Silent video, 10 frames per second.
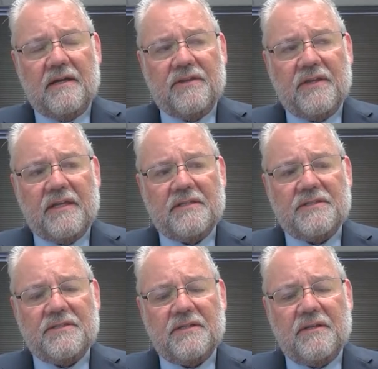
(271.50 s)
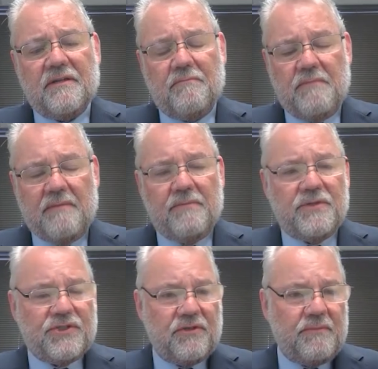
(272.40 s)
I think it's
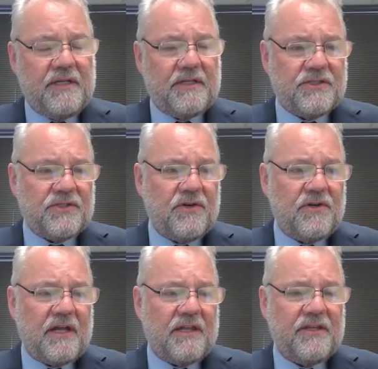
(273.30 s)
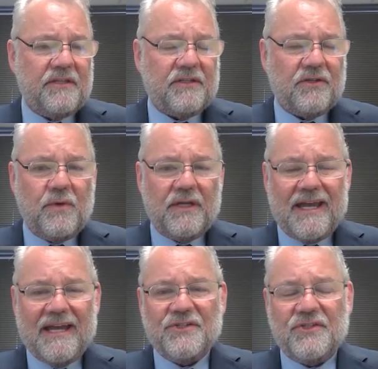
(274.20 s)
members should be concerned. I think that quick
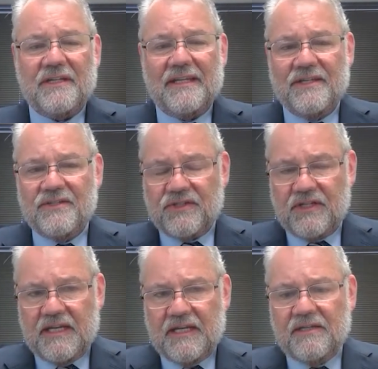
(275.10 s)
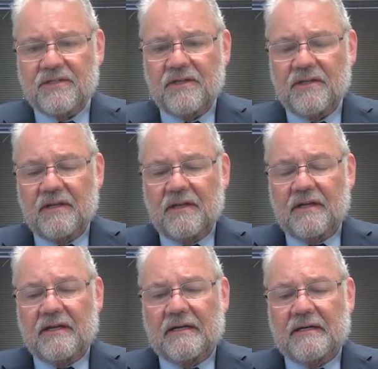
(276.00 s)
action is needed.
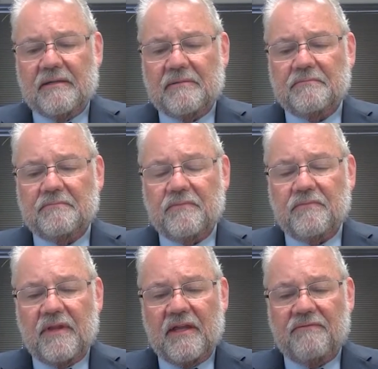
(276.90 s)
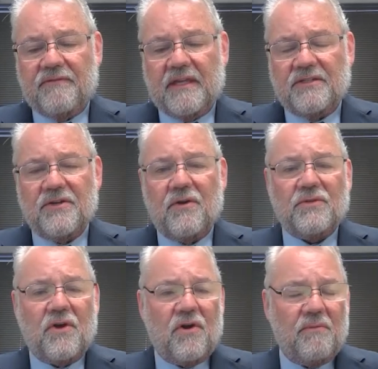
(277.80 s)
Um, if they don't
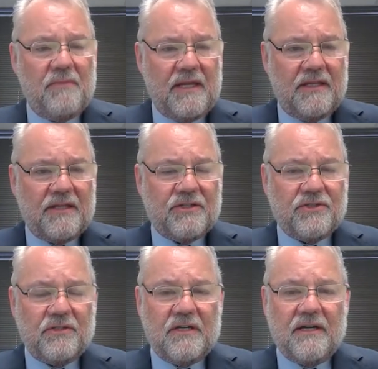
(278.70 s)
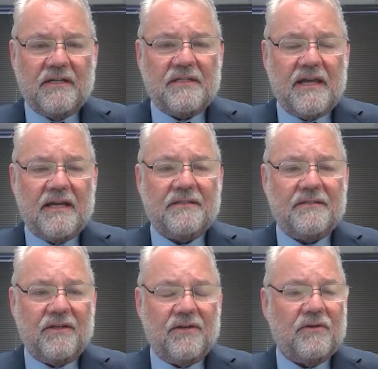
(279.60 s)
call me, they should
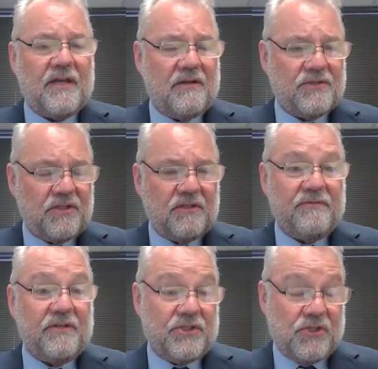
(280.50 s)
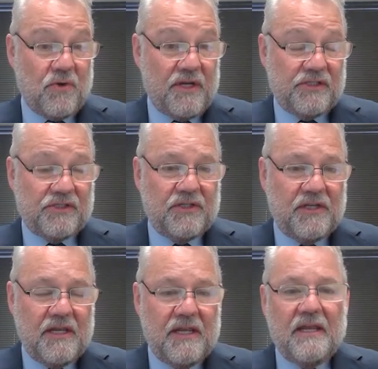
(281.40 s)
contact, you know, counsel of their choice.
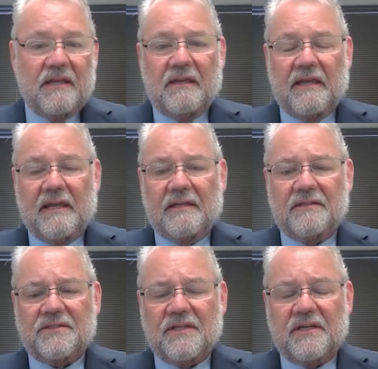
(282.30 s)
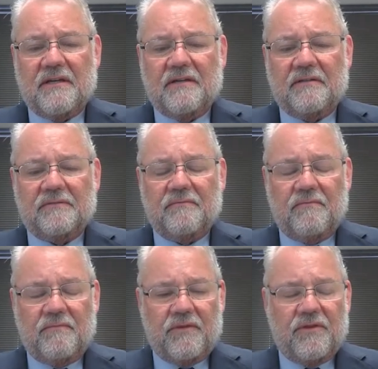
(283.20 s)
And uh,
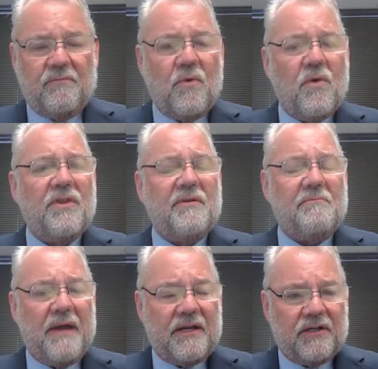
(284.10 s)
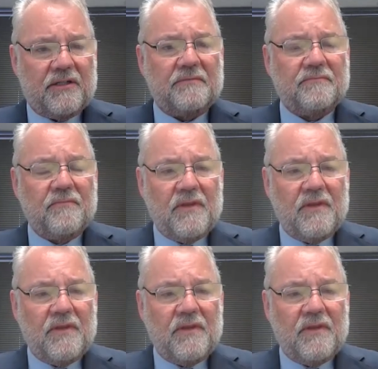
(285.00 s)
the more, the better.